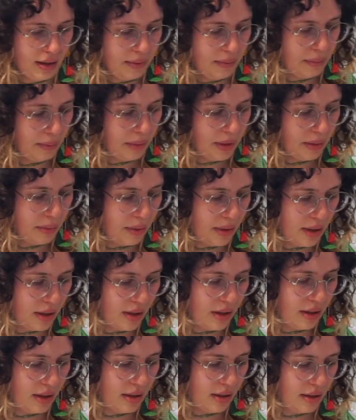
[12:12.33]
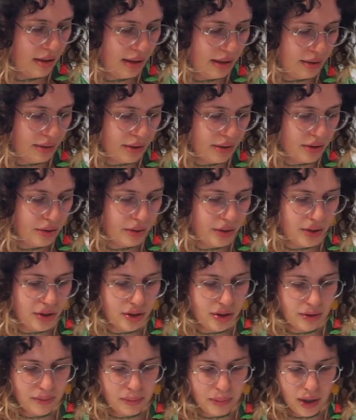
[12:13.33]
Maybe now I'll switch
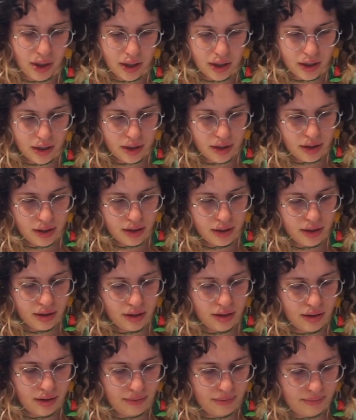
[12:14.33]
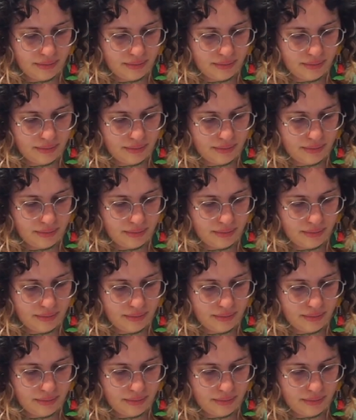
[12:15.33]
to markers.